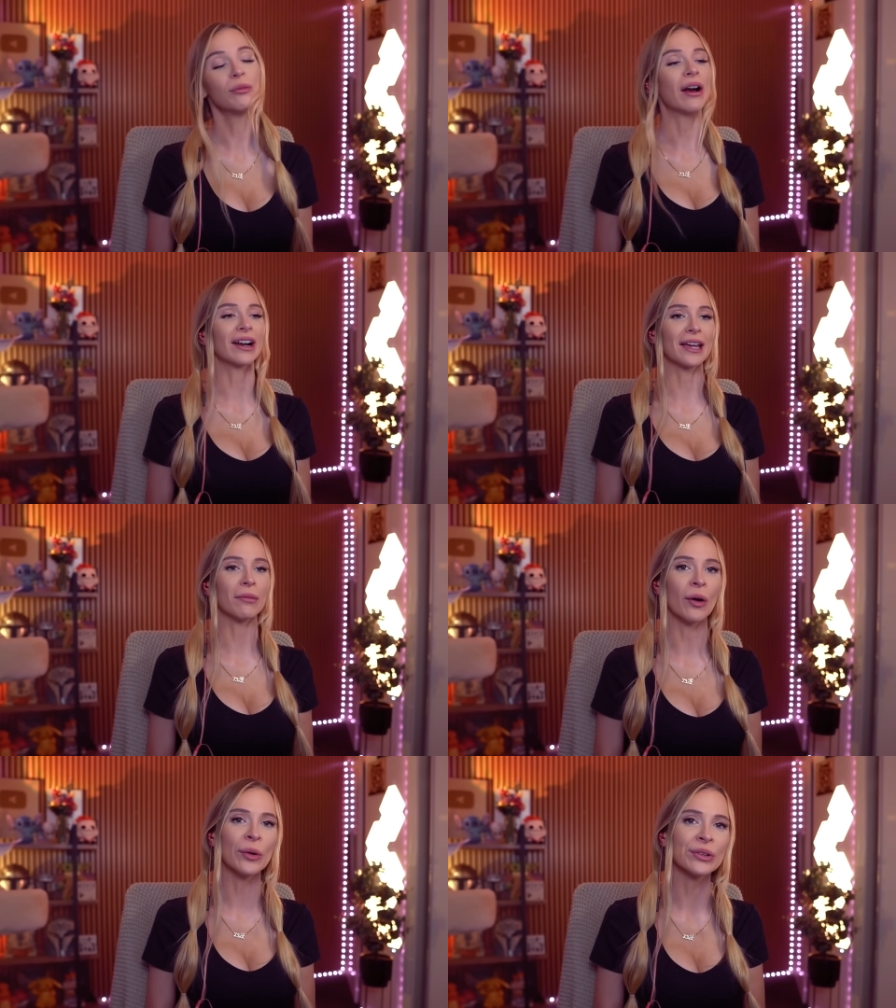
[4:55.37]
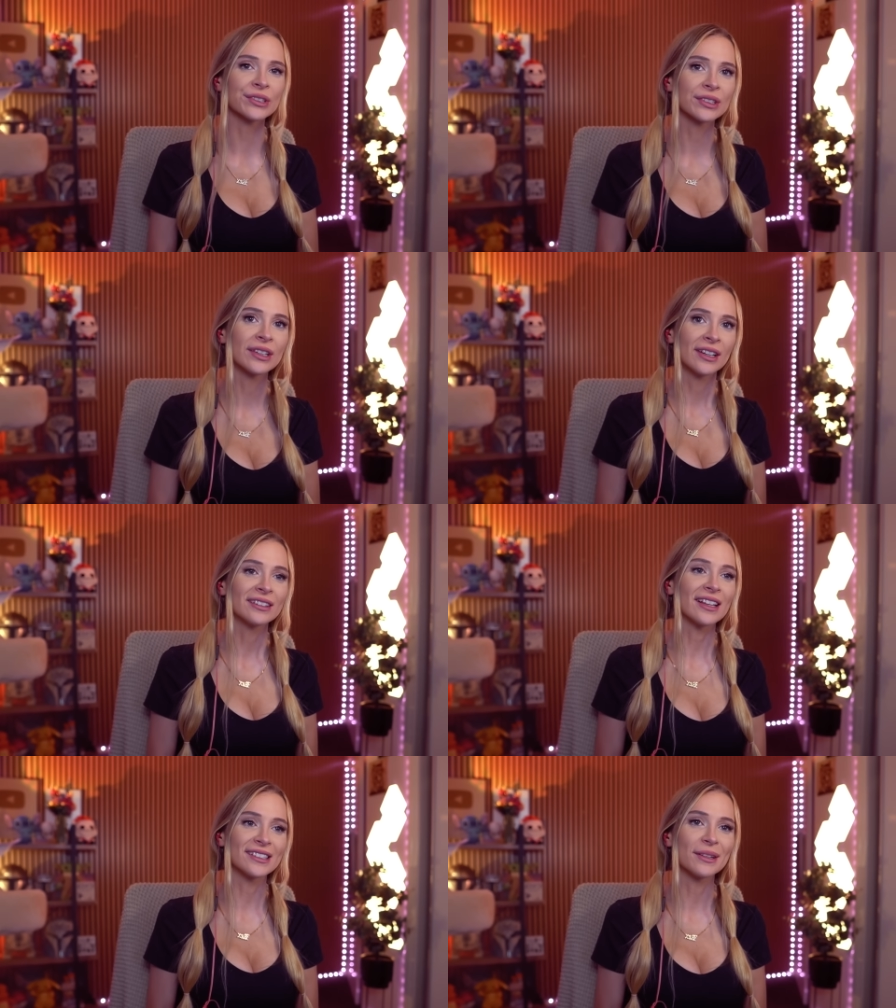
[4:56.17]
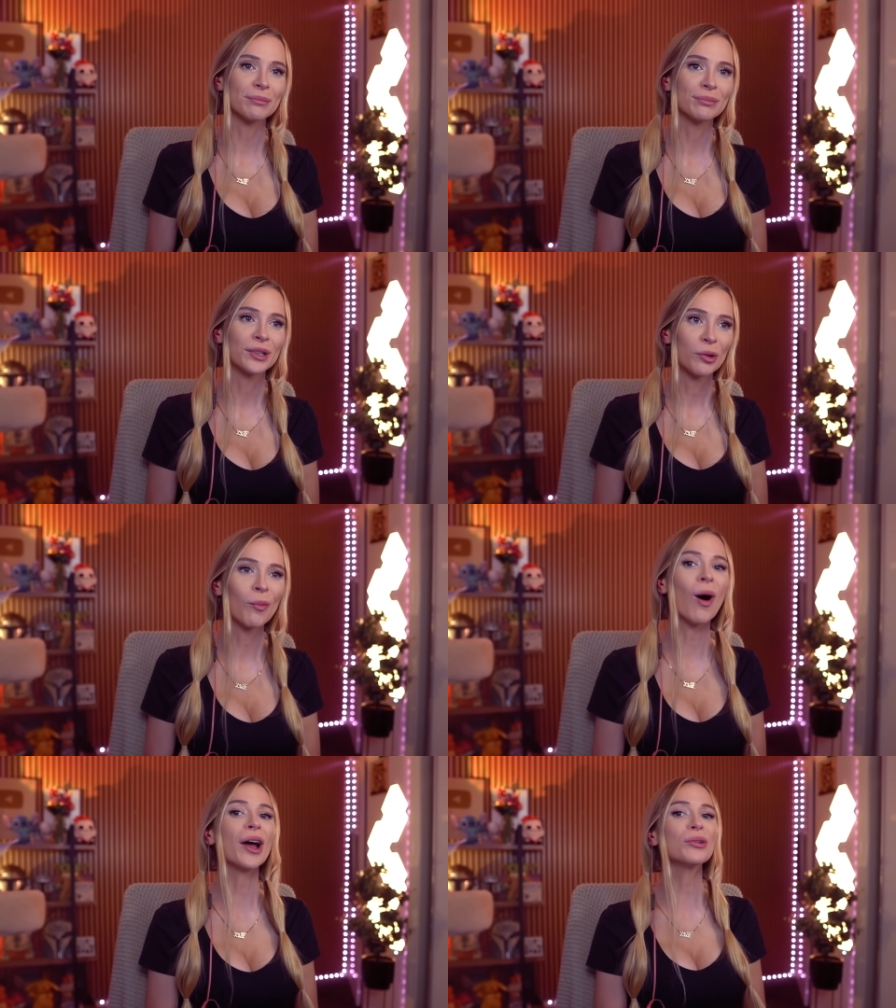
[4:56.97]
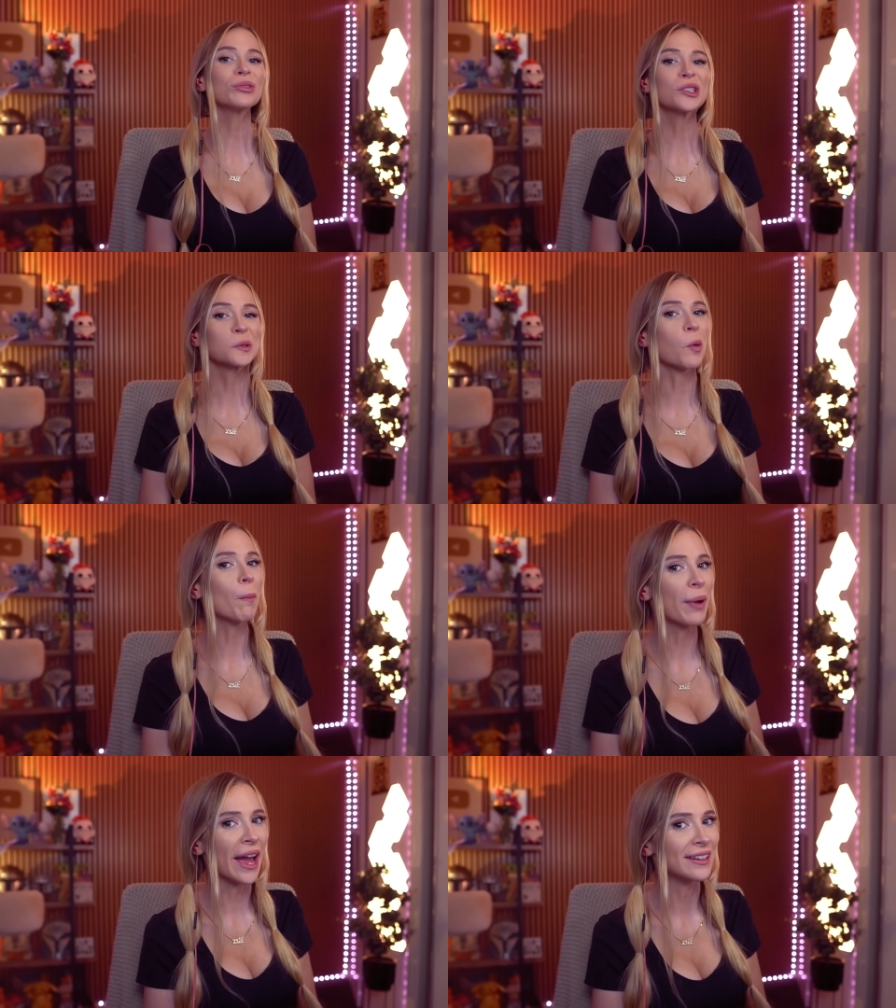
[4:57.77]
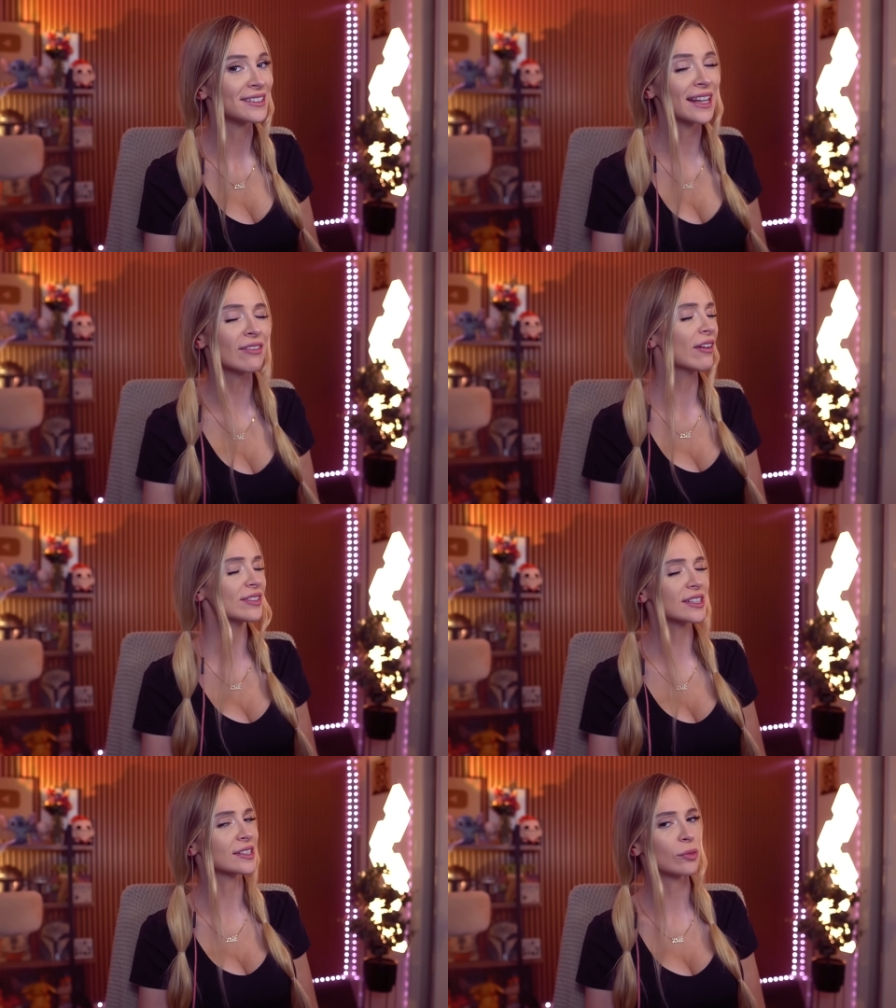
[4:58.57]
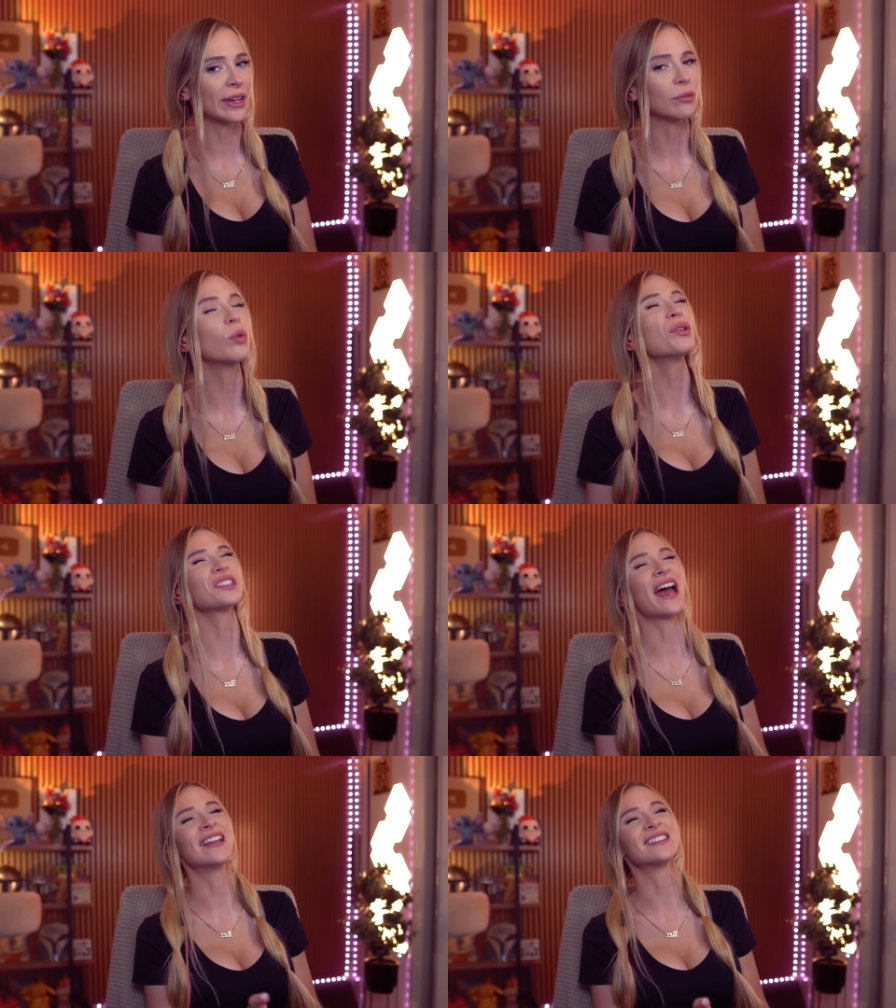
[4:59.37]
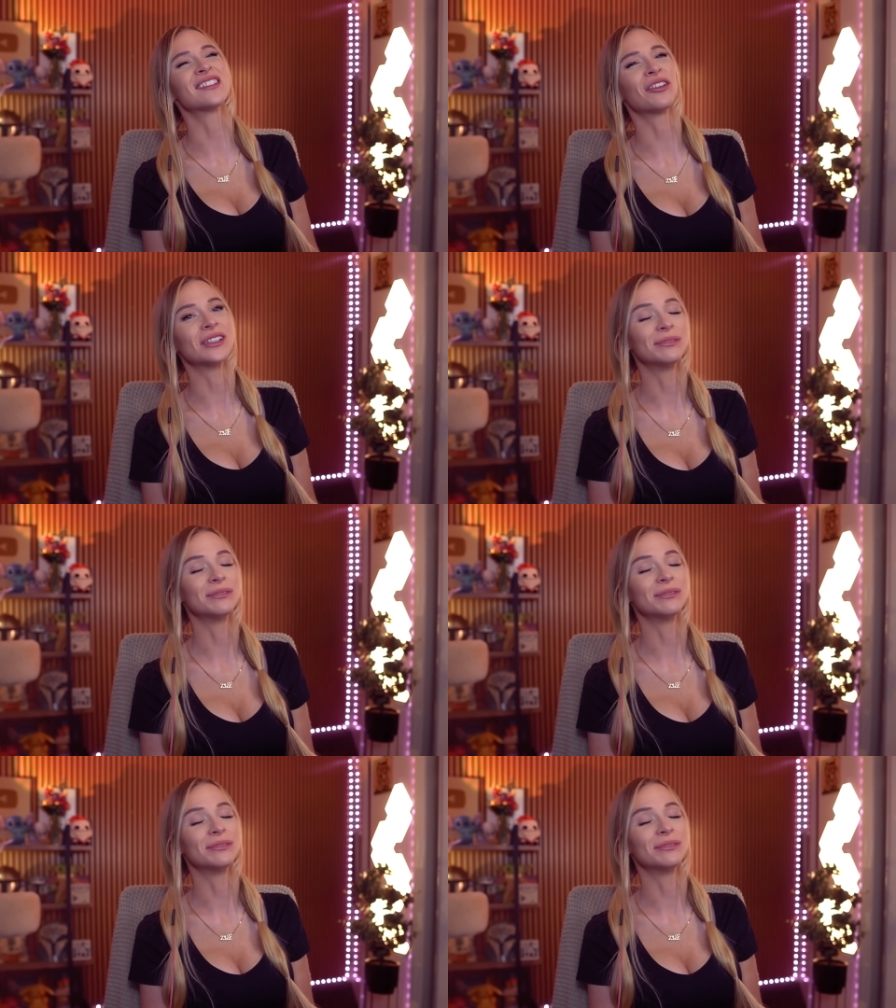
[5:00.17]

Where I keep my horse. There's some wild swamp hens, and they're ever so sweet. Water hens, sorry.